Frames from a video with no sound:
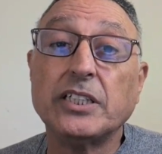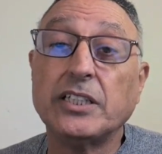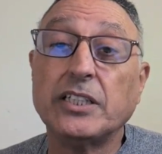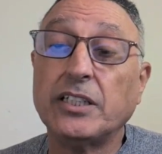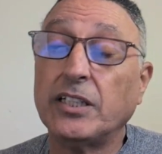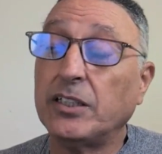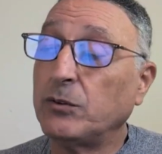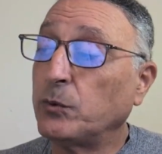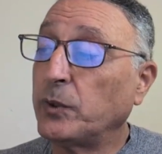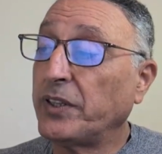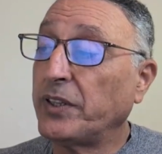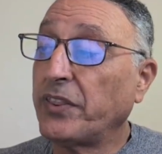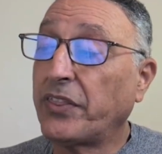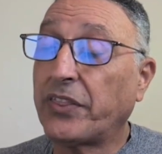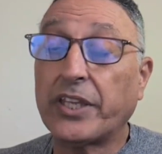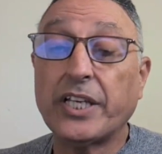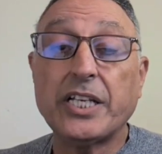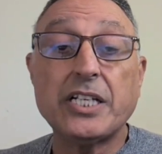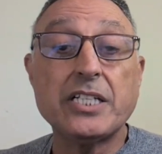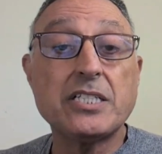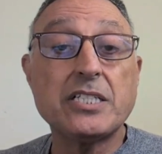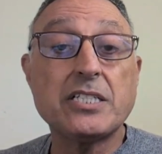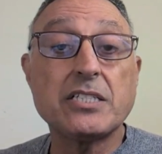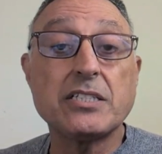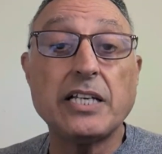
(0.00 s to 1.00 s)
And when
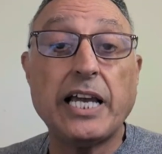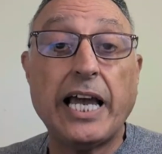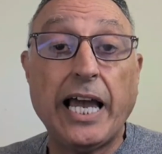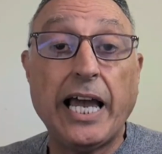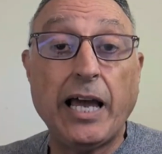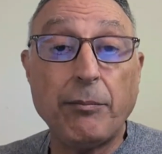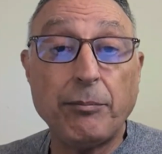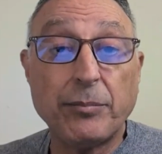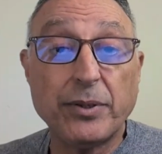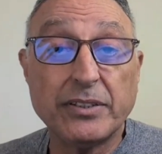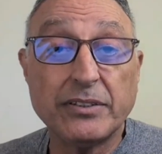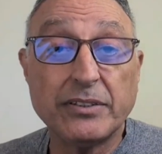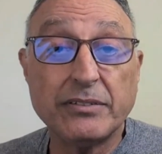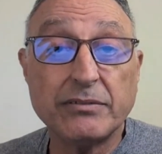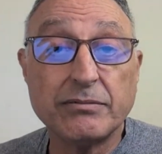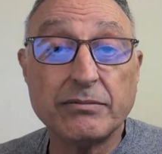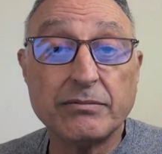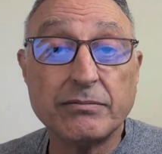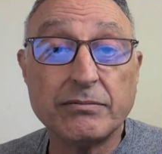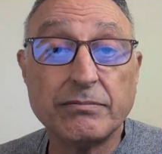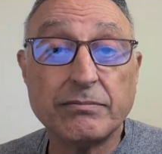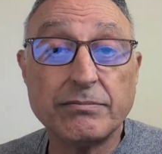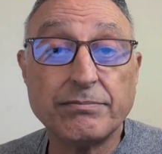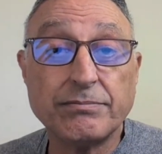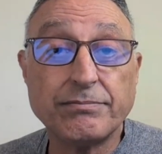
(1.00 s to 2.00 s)
things happen,
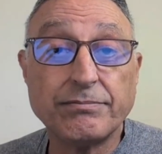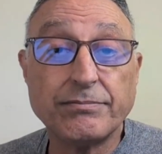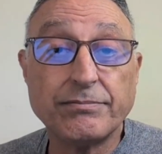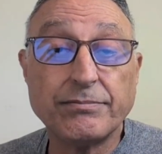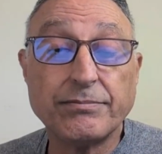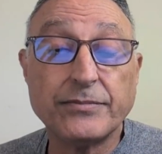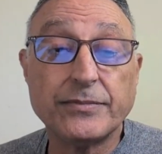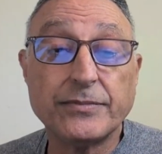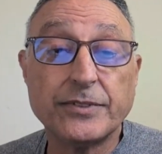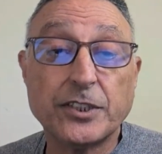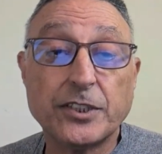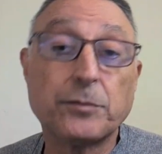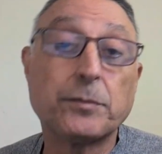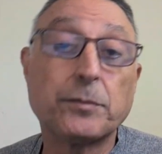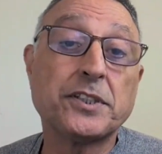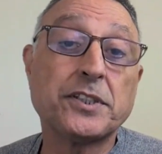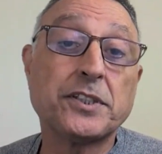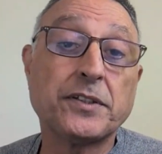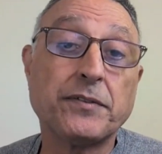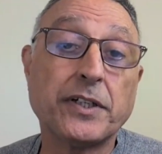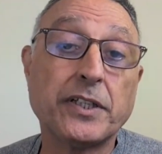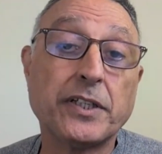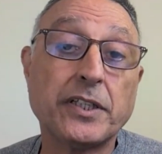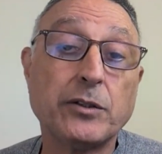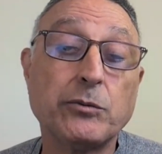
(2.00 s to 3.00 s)

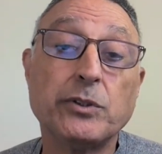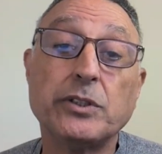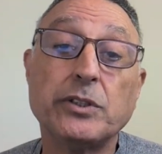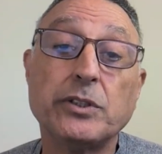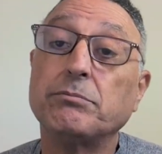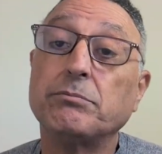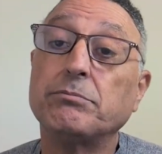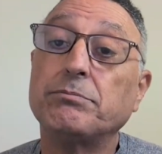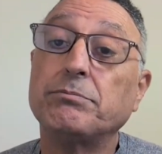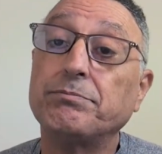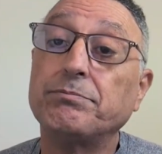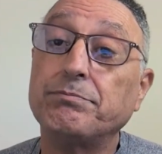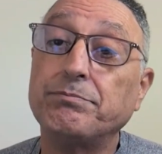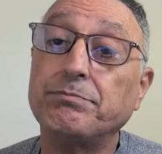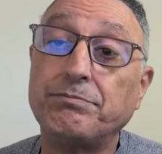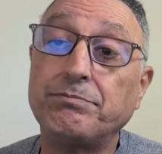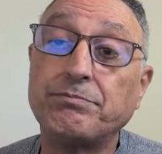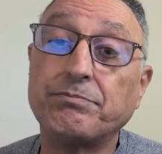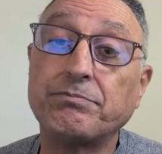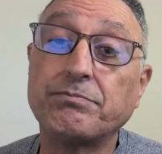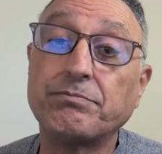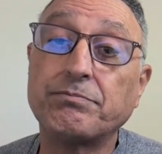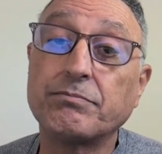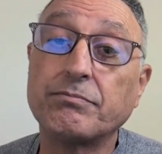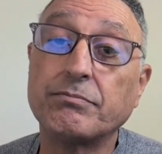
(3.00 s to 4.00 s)
specifically when
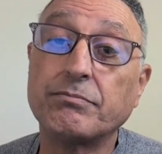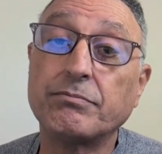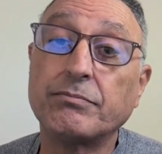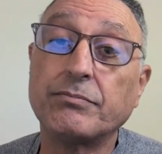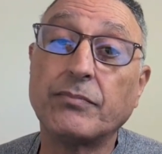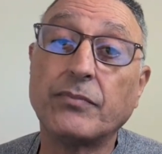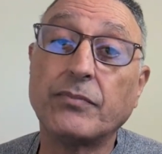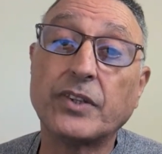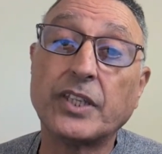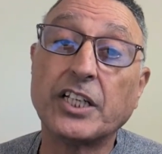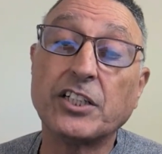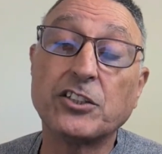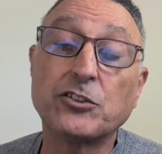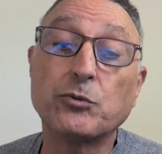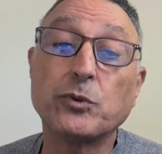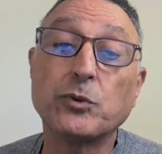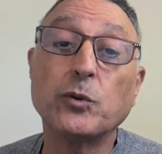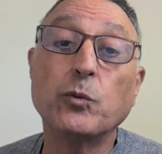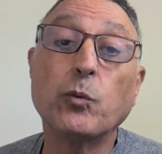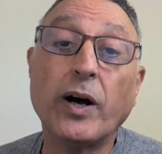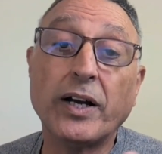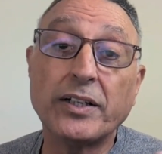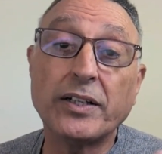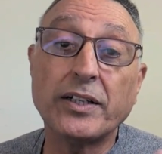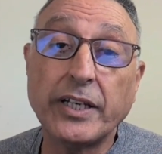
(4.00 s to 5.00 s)
things we
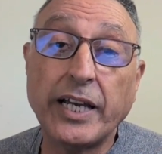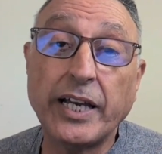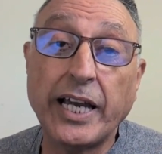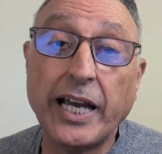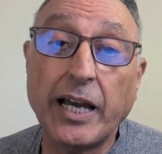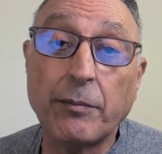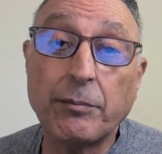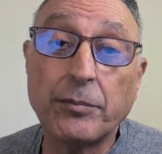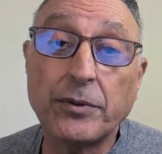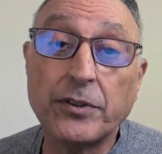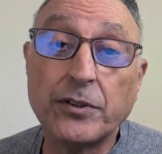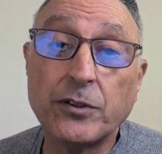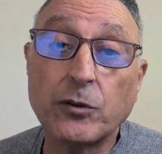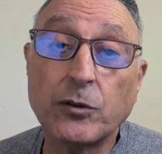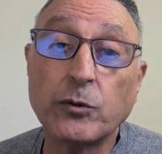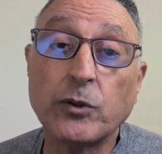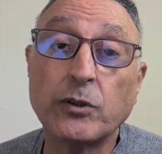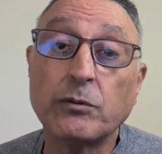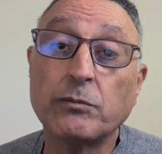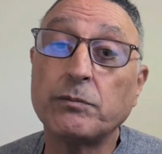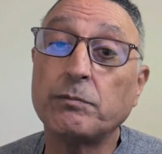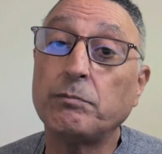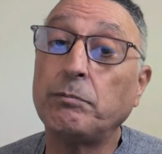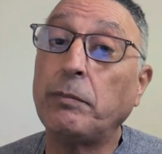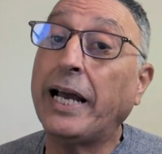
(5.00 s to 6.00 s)
want to happen or when
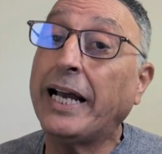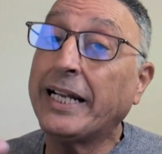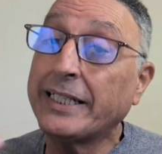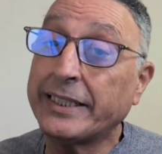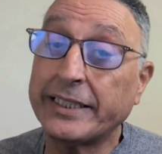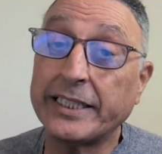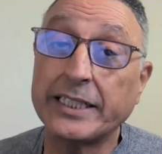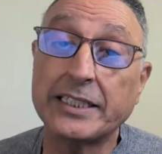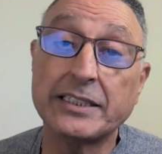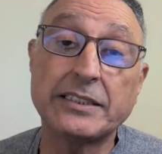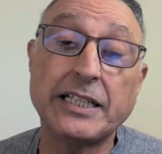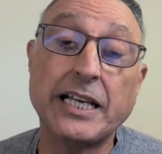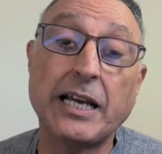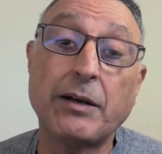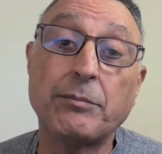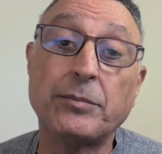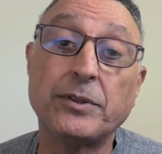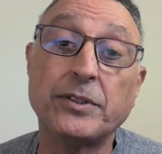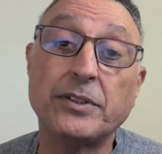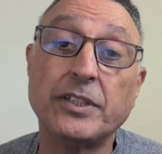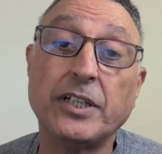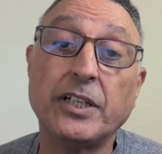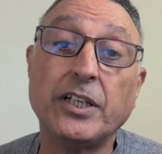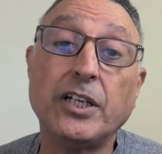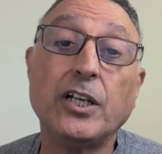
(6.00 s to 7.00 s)
bad things happen,
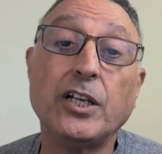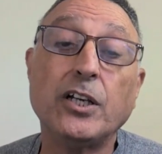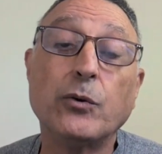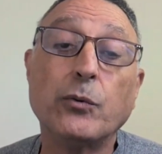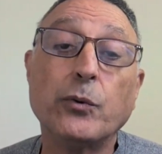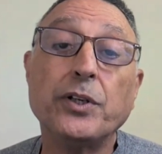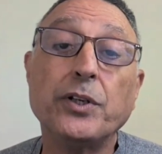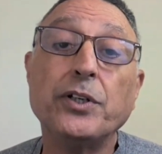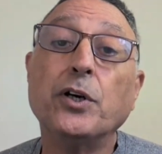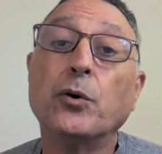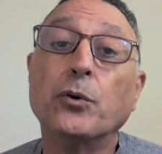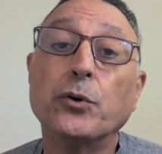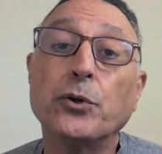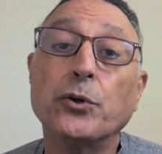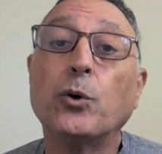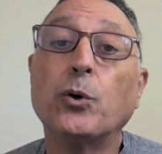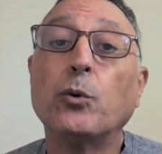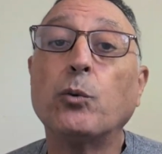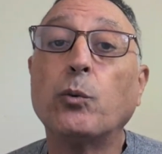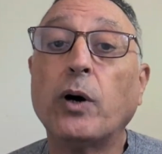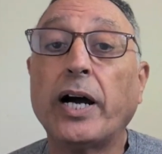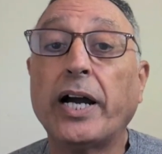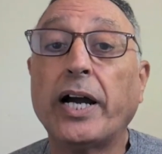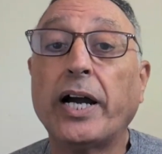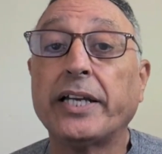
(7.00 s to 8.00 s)
we don't know
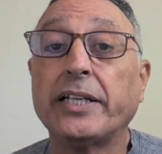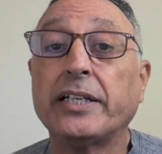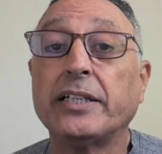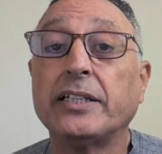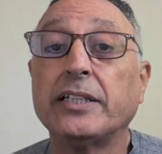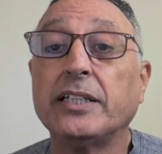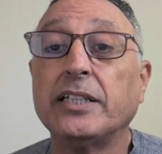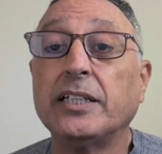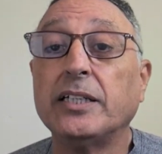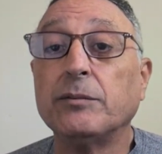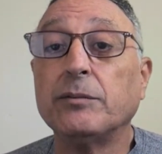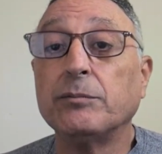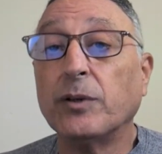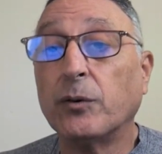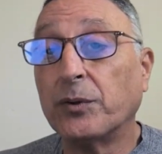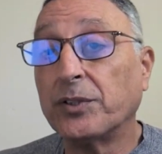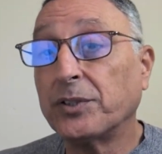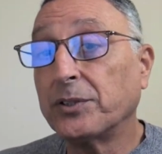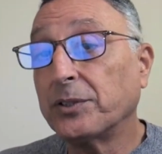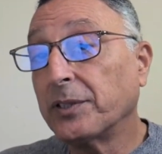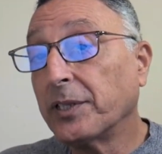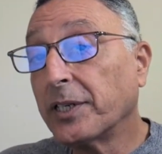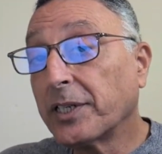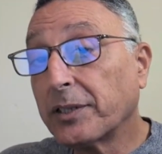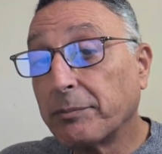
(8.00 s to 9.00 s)
why. But when
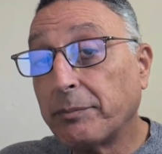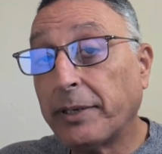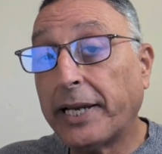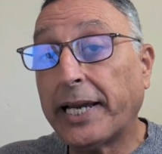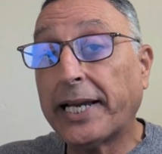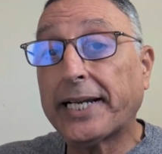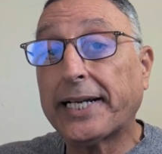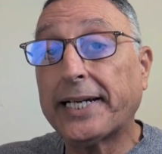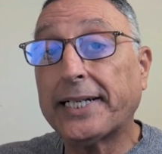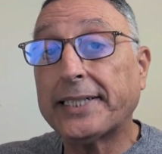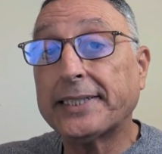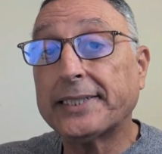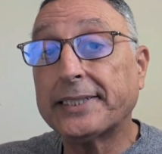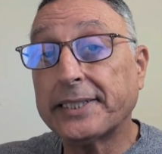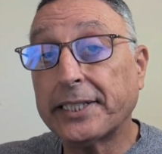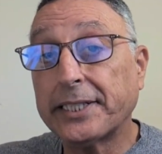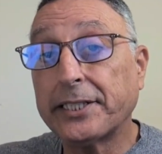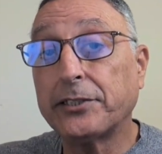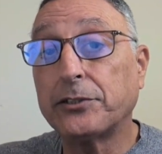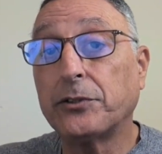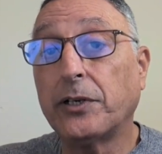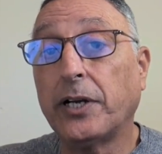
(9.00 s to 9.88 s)
you look back on it later